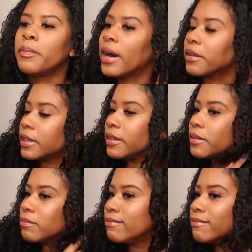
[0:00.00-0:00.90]
bothering
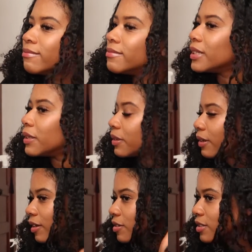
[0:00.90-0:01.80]
them. I don't know
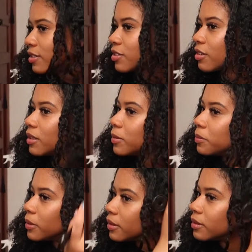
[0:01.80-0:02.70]
how else to describe
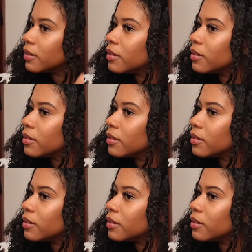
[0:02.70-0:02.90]
it, but.